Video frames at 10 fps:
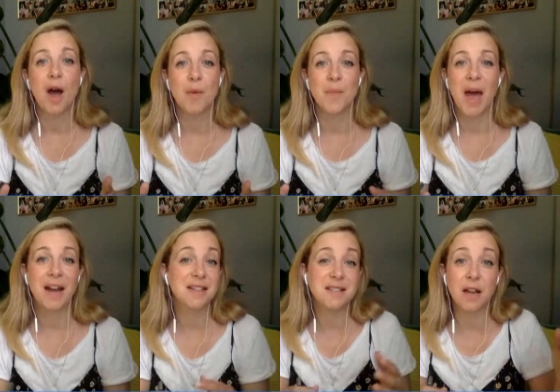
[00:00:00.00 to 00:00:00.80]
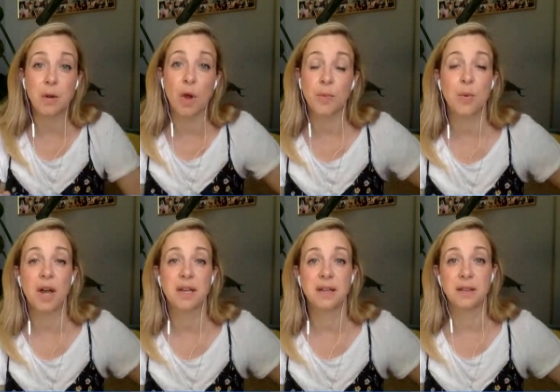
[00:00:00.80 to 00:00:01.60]
and I certainly won't be
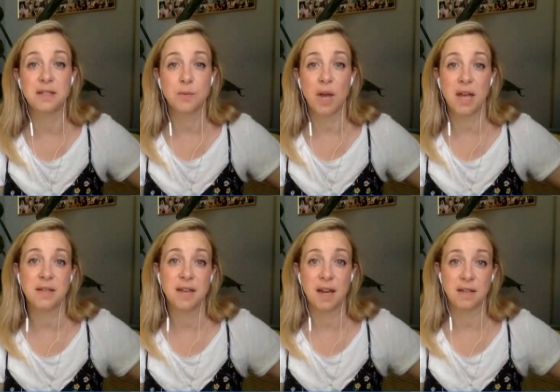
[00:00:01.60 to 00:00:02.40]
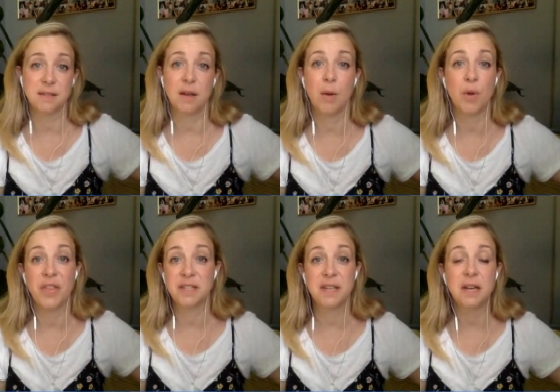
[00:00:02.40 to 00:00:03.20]
working this way in 10 years' time when
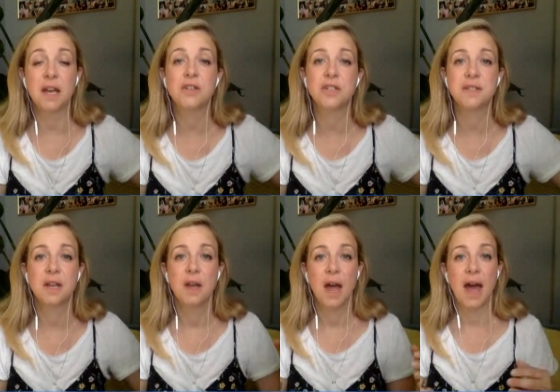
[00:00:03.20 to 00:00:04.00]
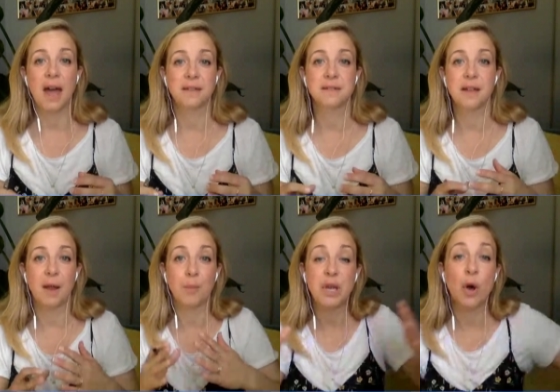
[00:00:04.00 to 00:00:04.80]
they're teenagers and
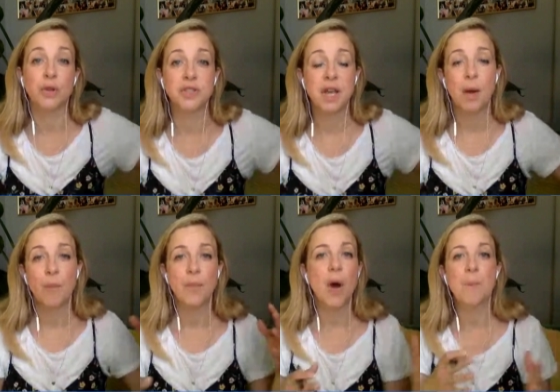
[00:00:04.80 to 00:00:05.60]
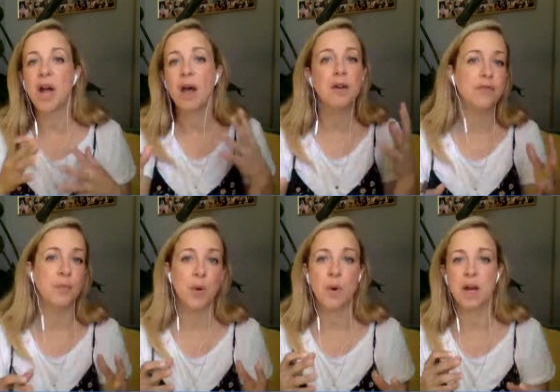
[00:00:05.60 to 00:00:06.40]
beyond. My life and
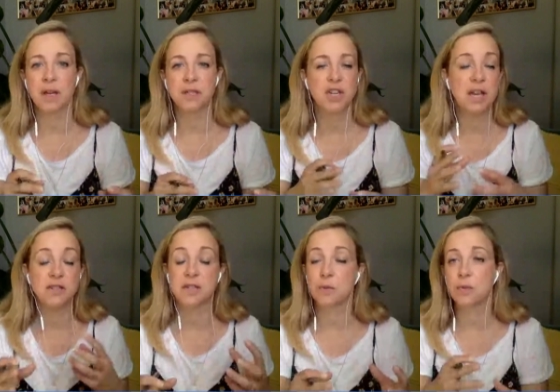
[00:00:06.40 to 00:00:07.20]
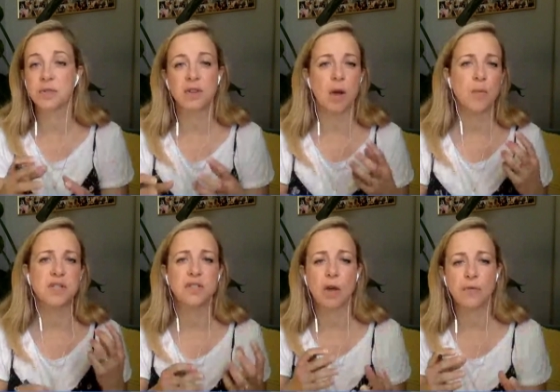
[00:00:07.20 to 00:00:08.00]
my work changes all the time. We're
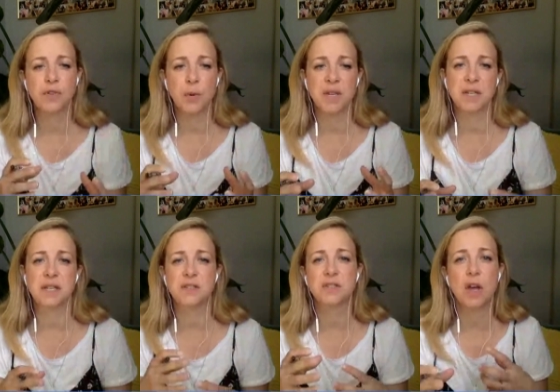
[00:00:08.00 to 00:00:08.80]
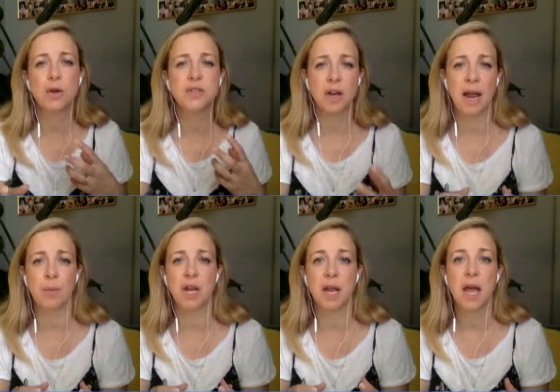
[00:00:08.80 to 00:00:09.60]
so fluid, it's so
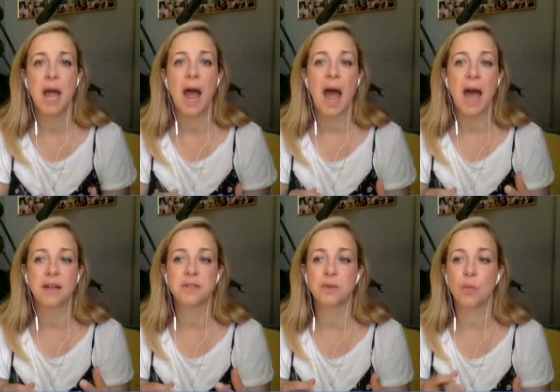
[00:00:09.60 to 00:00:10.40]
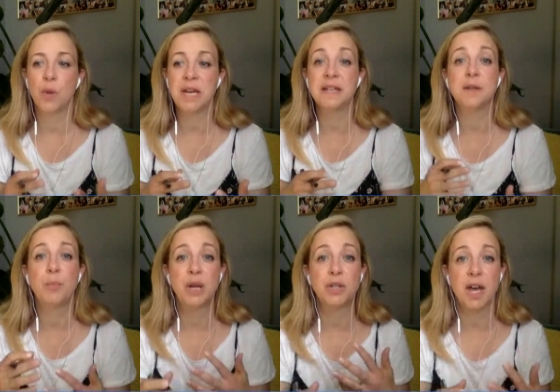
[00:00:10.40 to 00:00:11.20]
dynamic, and we need to
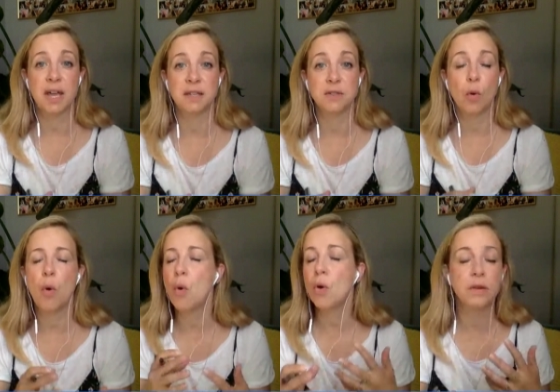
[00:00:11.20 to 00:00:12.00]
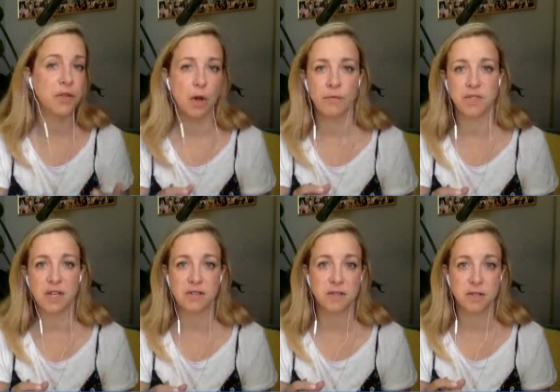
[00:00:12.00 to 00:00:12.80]
build that into all of the
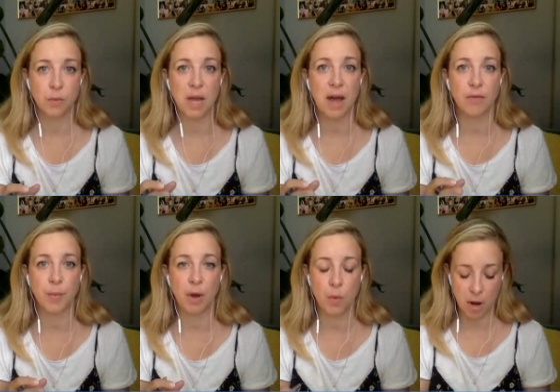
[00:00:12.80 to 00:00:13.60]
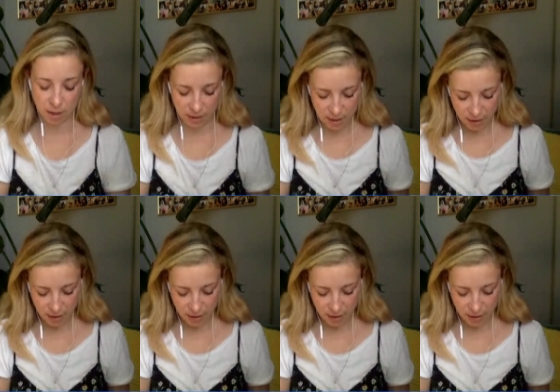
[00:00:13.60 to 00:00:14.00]
conversations that we have about work.